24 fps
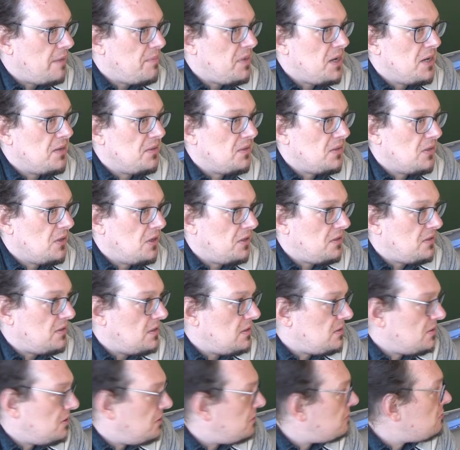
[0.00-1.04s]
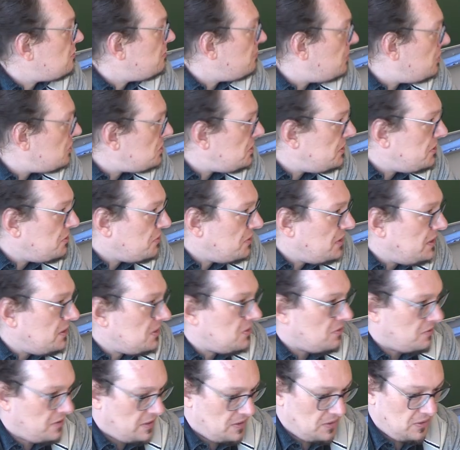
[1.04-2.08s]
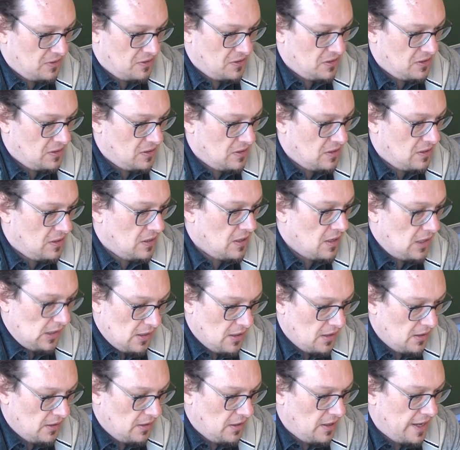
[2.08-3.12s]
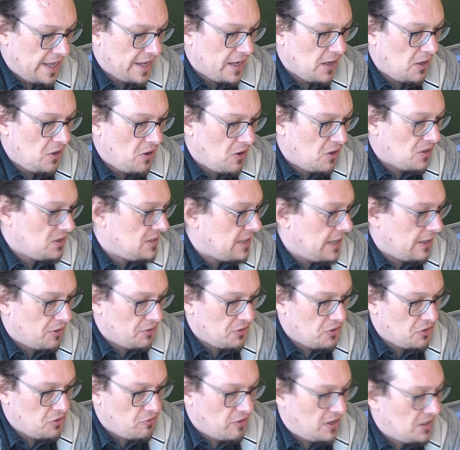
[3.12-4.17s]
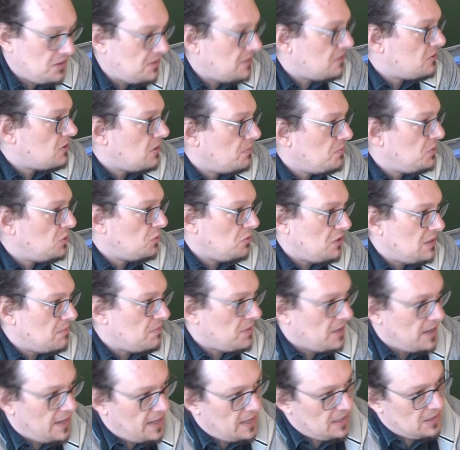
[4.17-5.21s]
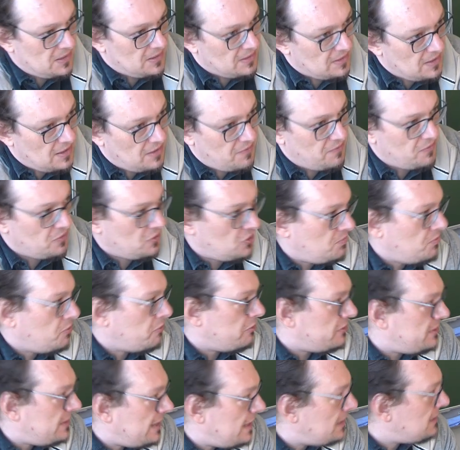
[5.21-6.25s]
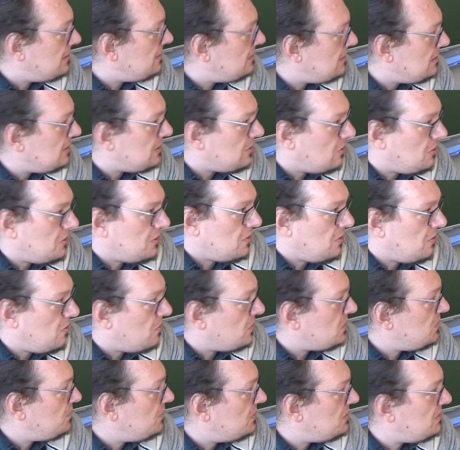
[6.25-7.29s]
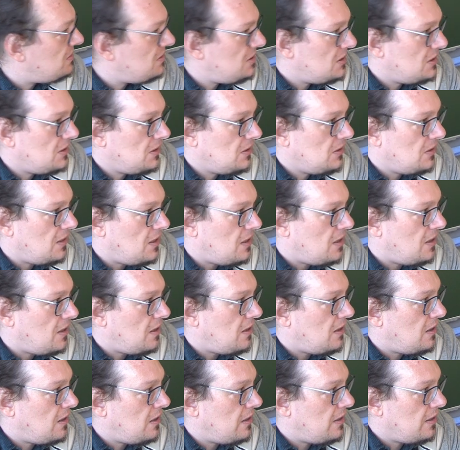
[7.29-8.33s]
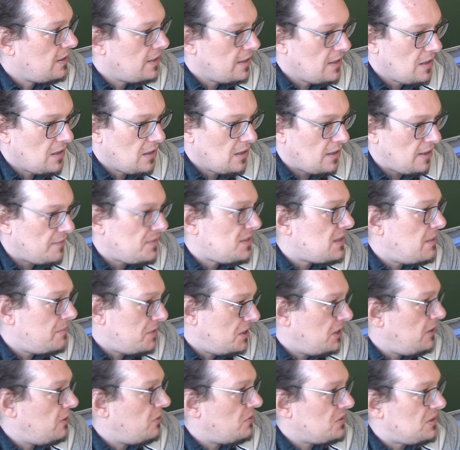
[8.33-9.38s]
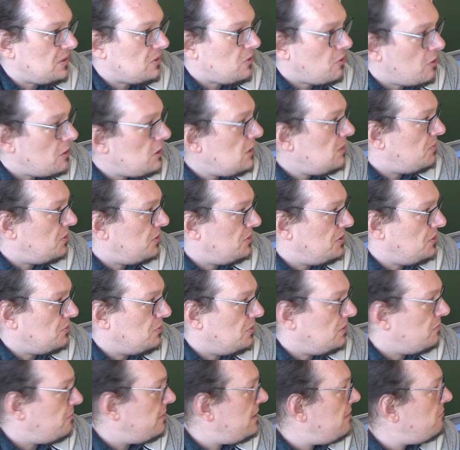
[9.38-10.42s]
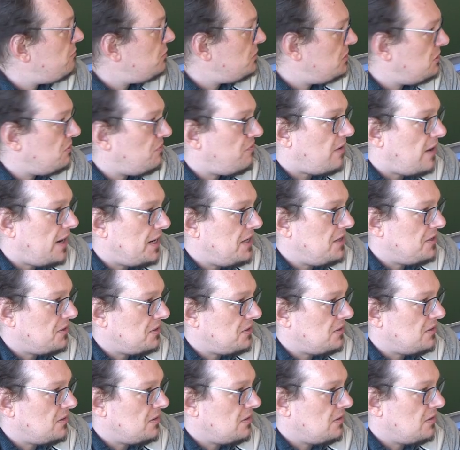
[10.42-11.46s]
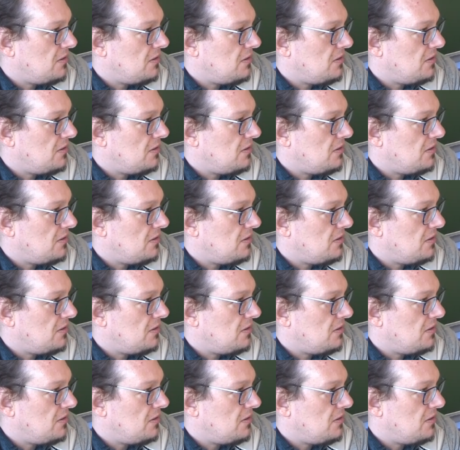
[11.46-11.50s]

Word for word: I mean, it's not it's not a commercial Unix, so there's not a like a lockdown trusted computing base that would protect these audit logs. But still, uh, if somebody loads a kernel module, where would you find it?